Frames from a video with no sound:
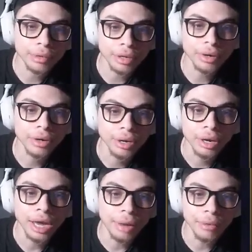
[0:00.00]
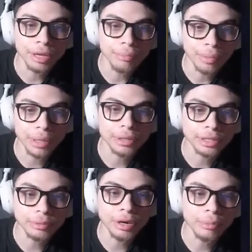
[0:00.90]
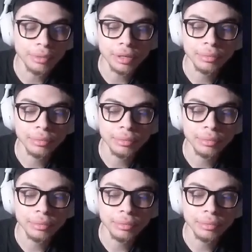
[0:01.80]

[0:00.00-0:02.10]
here and we can bait this Poppy,